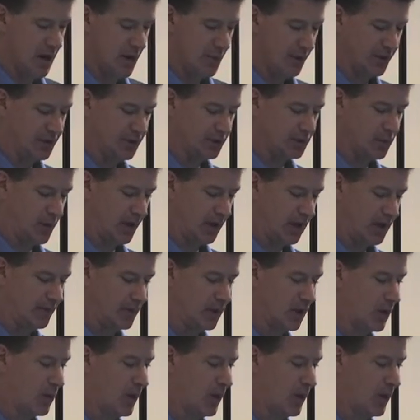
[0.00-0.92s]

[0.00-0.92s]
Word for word: But just want to give you a